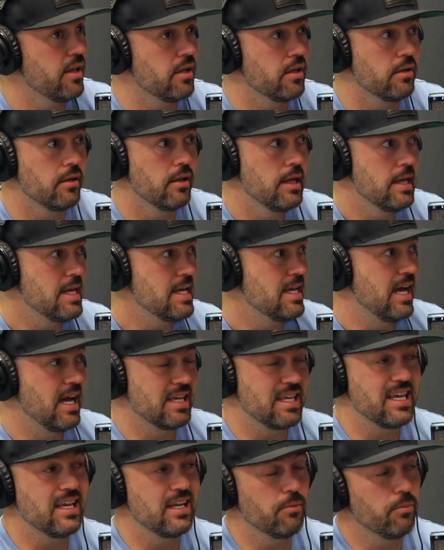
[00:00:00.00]
And
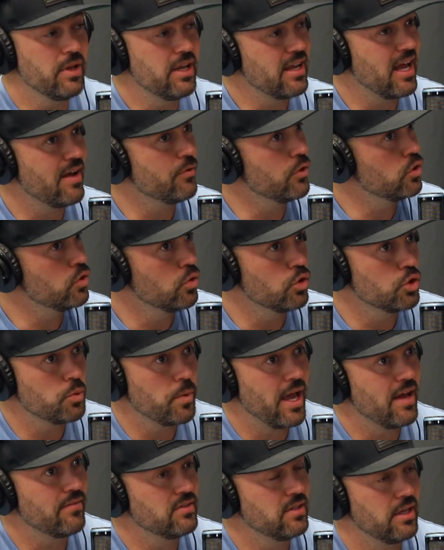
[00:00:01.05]
again, we didn't have the tools we
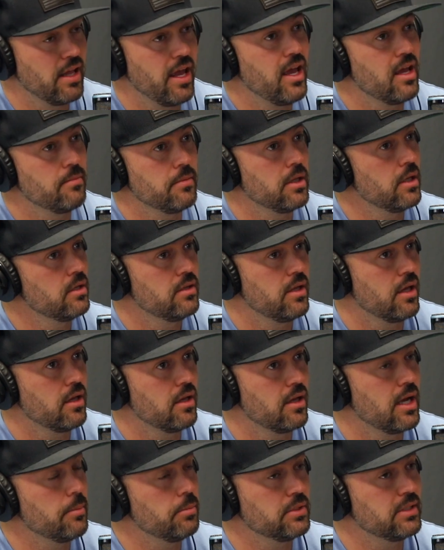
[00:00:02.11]
have today. It'd take a
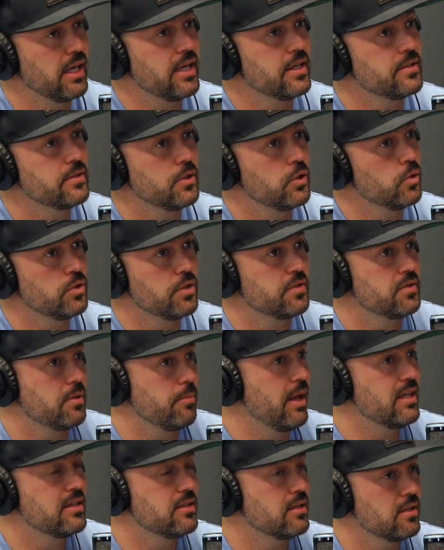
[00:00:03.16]
couple days to do just a
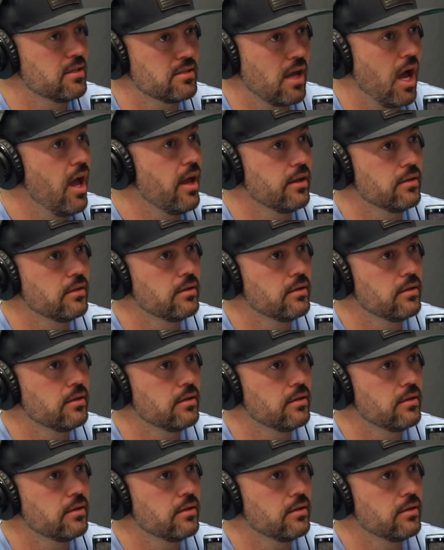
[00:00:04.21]
basic design.